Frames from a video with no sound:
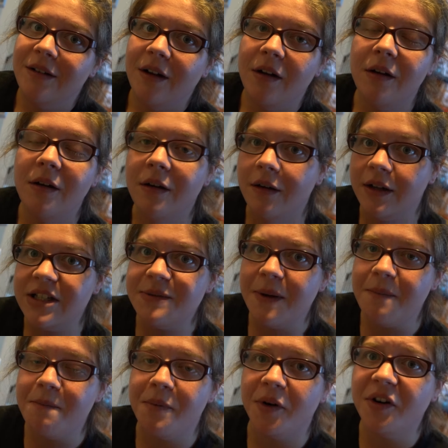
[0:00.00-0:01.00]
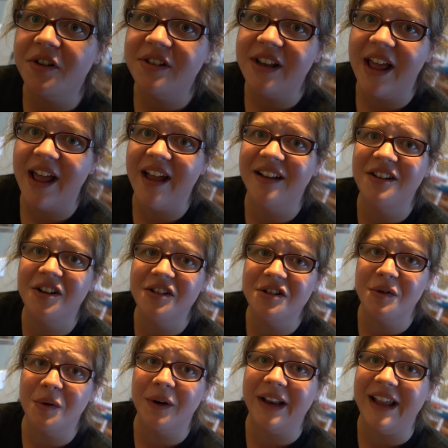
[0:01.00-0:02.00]
Oh, it's my birthday. I turned
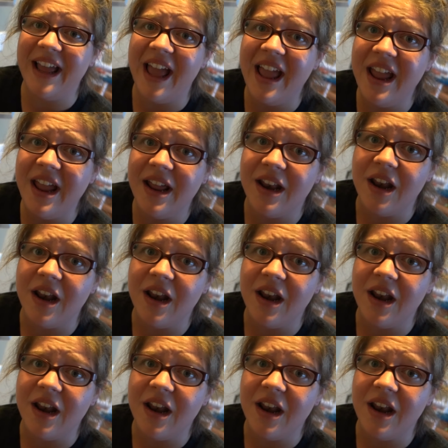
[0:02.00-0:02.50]
28.